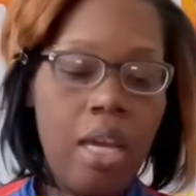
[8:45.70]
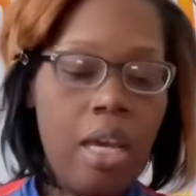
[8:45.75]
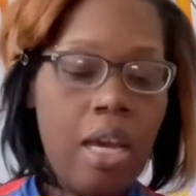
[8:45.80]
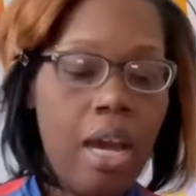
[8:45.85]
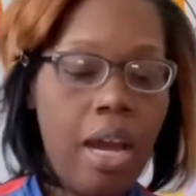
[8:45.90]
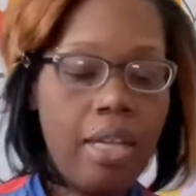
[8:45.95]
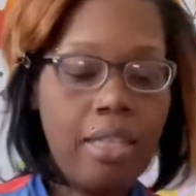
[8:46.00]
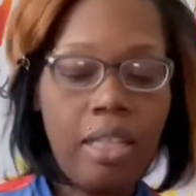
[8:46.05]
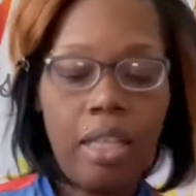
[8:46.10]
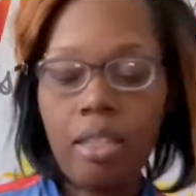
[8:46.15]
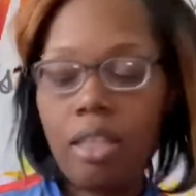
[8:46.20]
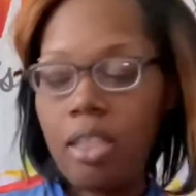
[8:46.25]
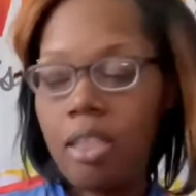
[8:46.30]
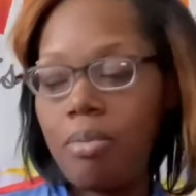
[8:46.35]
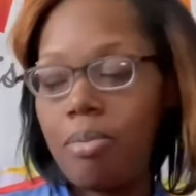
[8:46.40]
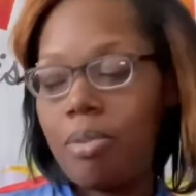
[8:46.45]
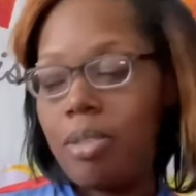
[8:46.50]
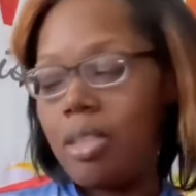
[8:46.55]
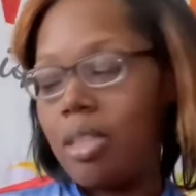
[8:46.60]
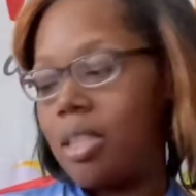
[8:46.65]
I thought this
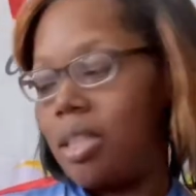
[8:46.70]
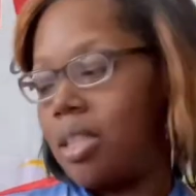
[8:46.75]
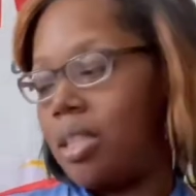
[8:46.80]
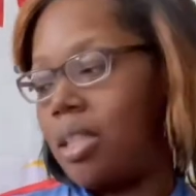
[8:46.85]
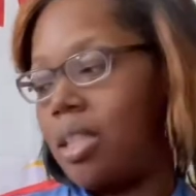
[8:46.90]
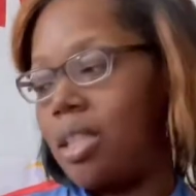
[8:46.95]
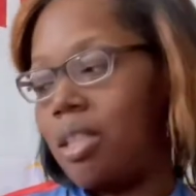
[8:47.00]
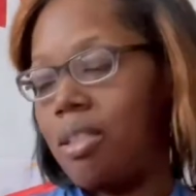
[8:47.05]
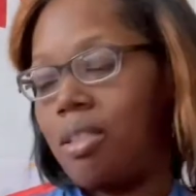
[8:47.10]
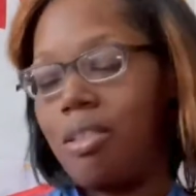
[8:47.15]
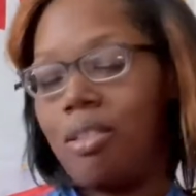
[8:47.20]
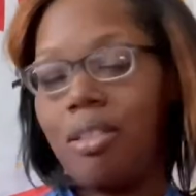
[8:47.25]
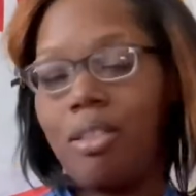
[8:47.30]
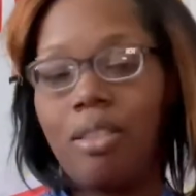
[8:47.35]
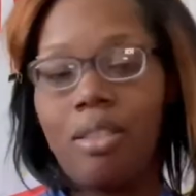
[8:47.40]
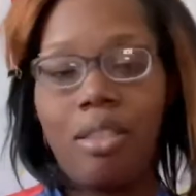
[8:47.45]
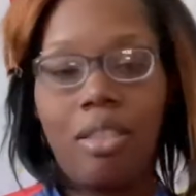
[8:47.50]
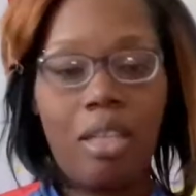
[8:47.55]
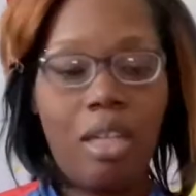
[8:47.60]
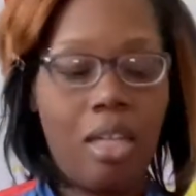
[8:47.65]
was a little thicker
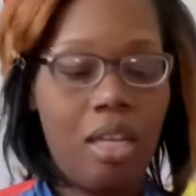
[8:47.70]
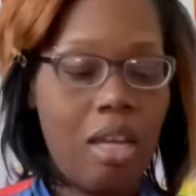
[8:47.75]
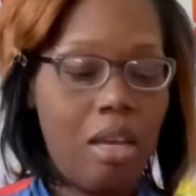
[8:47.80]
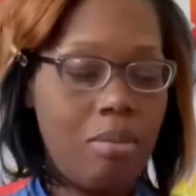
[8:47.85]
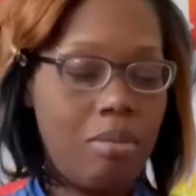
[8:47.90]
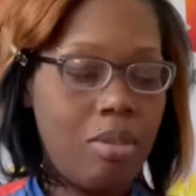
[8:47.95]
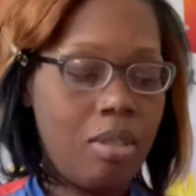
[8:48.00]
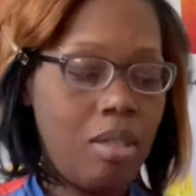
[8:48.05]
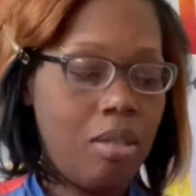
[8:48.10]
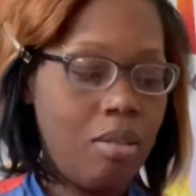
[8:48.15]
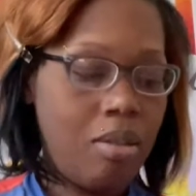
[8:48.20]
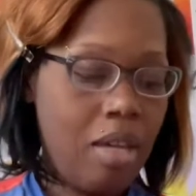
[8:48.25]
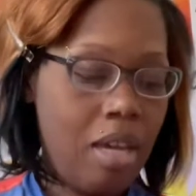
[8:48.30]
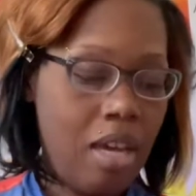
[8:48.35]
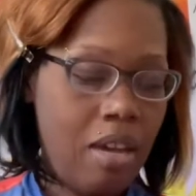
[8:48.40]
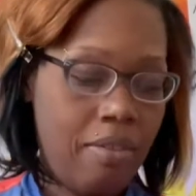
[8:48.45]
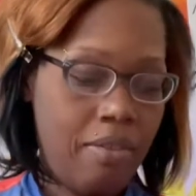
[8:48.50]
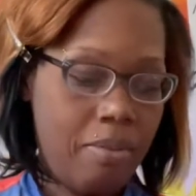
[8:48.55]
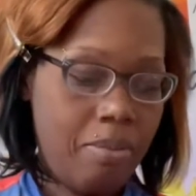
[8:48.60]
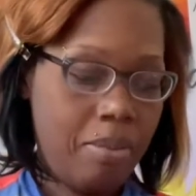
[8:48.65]
and I was gonna
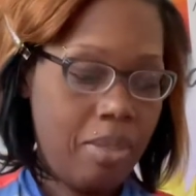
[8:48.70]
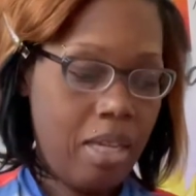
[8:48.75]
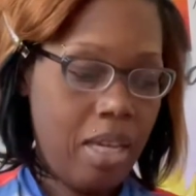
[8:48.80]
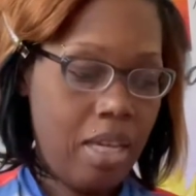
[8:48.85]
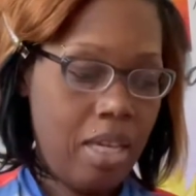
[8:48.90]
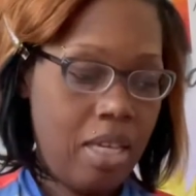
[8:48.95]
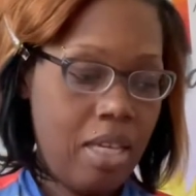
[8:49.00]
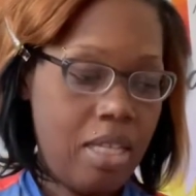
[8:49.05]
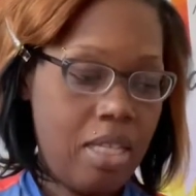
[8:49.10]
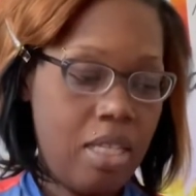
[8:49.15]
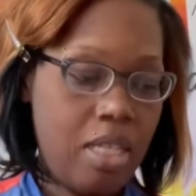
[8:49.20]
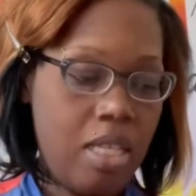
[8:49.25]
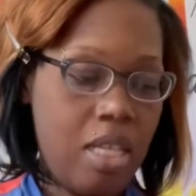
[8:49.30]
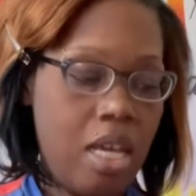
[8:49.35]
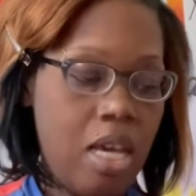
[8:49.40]
have him take his